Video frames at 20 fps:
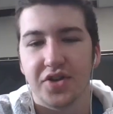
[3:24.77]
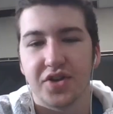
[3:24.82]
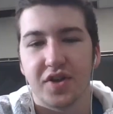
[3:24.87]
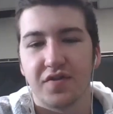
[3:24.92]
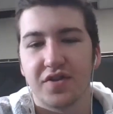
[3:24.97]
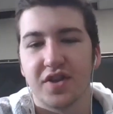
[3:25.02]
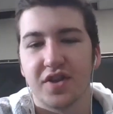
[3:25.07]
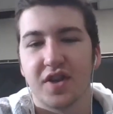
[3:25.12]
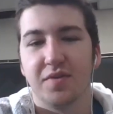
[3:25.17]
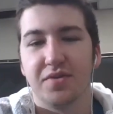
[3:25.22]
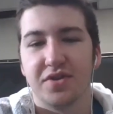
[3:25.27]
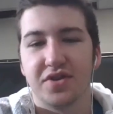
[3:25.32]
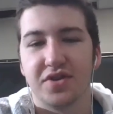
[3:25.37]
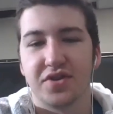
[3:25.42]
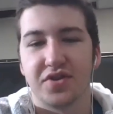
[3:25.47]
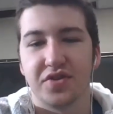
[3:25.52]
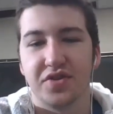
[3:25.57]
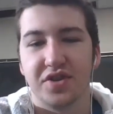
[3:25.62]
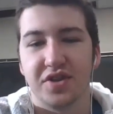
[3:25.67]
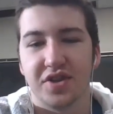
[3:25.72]
tough to come into
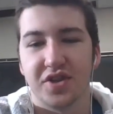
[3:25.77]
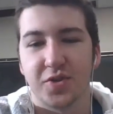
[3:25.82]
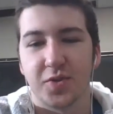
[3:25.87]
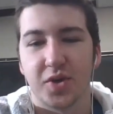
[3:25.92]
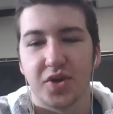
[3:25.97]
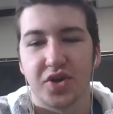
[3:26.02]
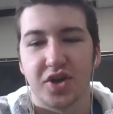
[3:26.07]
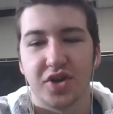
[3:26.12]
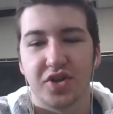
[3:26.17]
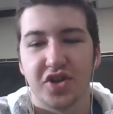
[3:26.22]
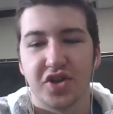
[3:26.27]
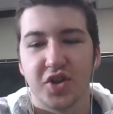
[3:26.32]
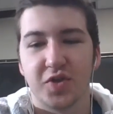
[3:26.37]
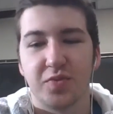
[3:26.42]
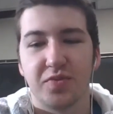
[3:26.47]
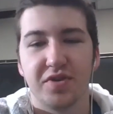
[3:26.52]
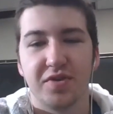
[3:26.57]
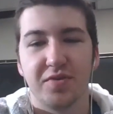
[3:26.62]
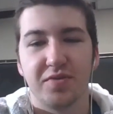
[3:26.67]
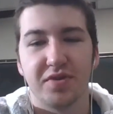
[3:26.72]
this league, especially at this
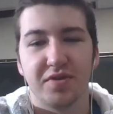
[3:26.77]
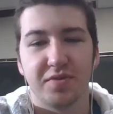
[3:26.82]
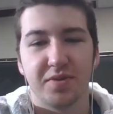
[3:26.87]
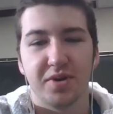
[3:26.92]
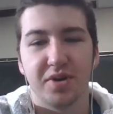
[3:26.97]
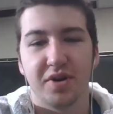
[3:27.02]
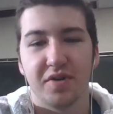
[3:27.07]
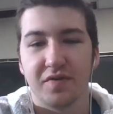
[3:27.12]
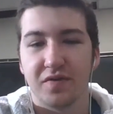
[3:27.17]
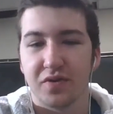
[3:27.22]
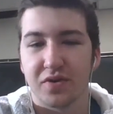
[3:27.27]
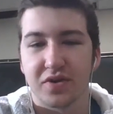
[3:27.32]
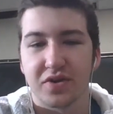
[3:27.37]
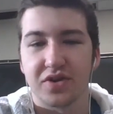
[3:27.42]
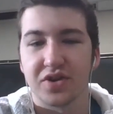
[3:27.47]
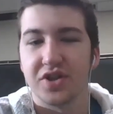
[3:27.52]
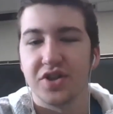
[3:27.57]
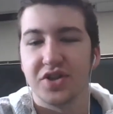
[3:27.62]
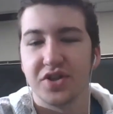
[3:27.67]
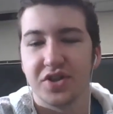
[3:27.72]
point where we're in our 4th
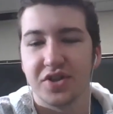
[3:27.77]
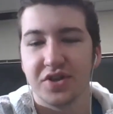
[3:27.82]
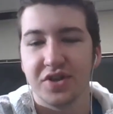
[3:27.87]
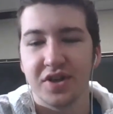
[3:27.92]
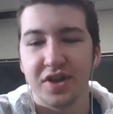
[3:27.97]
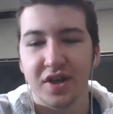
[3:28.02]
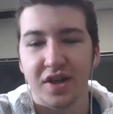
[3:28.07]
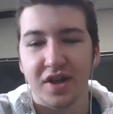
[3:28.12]
season,